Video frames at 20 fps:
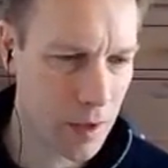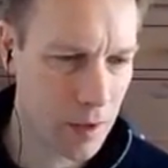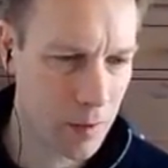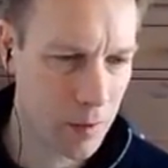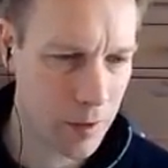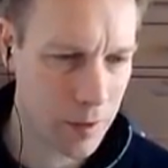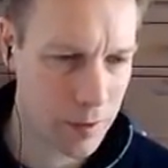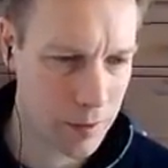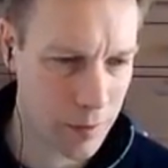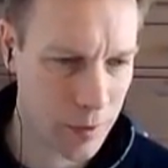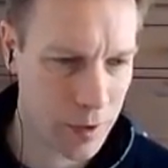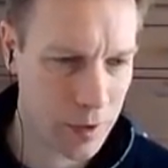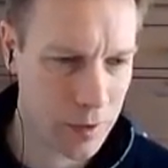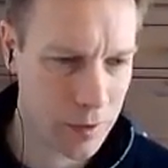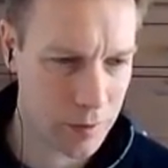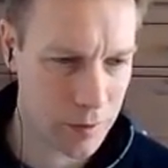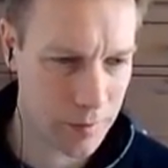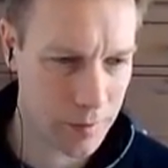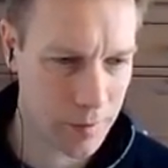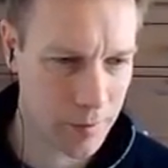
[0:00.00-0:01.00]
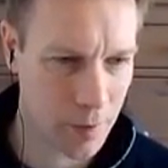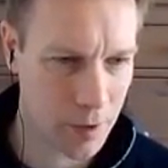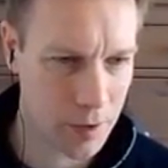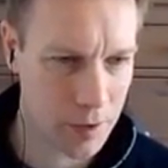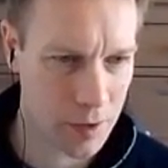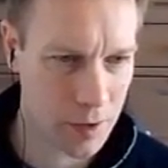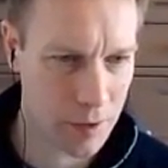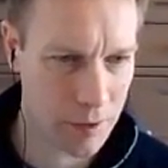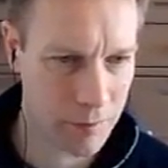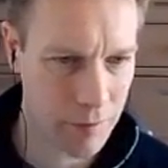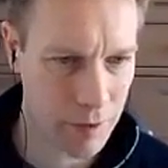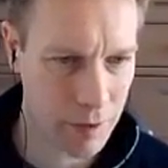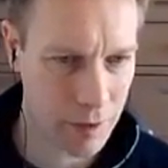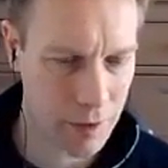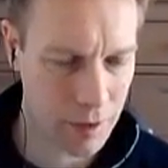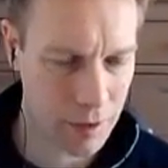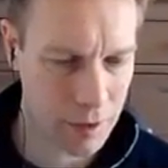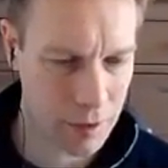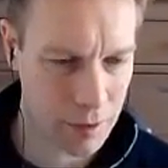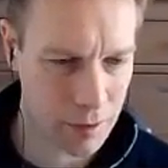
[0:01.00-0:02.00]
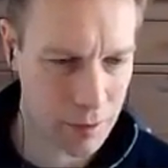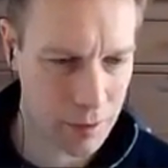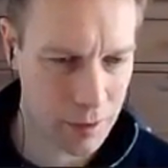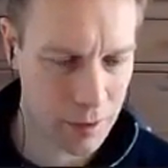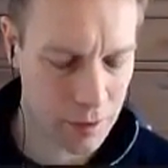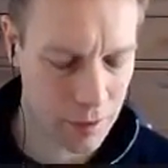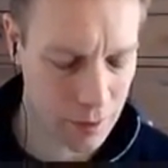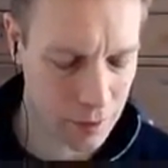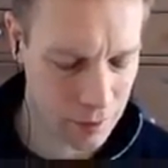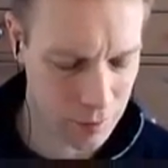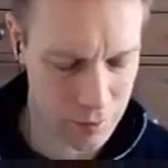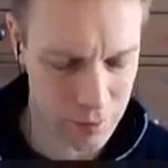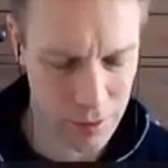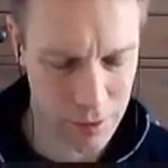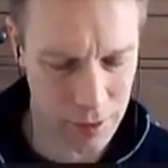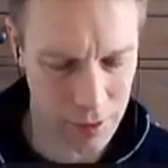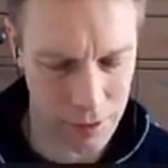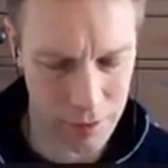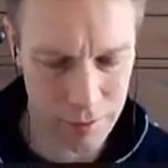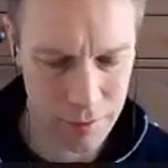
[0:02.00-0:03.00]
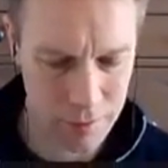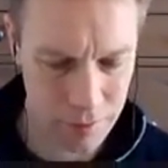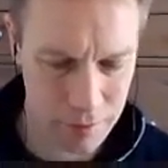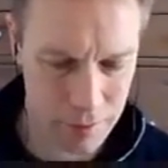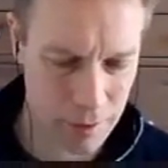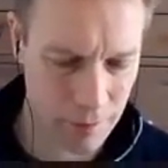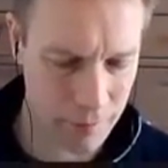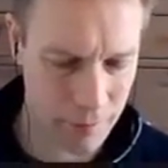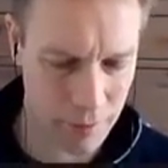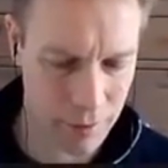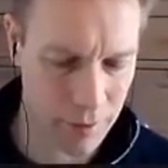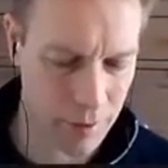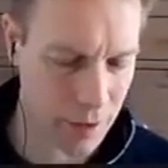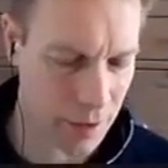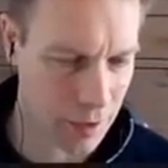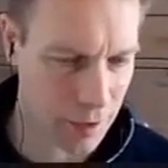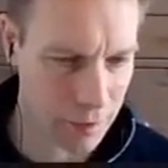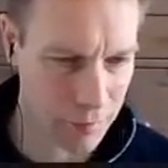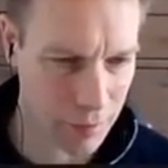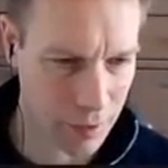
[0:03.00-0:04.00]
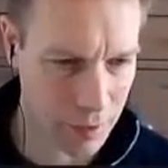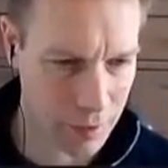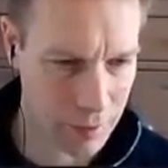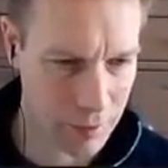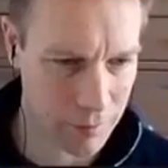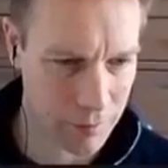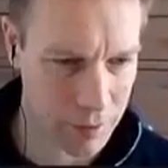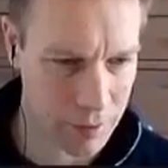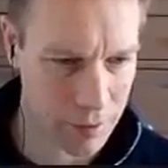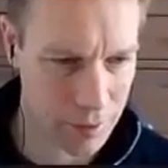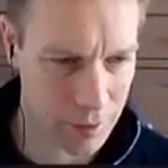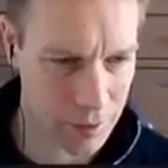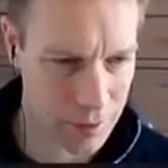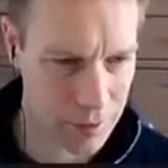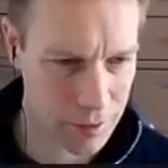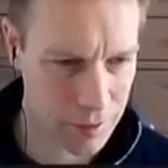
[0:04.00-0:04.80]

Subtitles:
Whereas we could do something much cleverer, like go to the seventh thing in the vec and return it.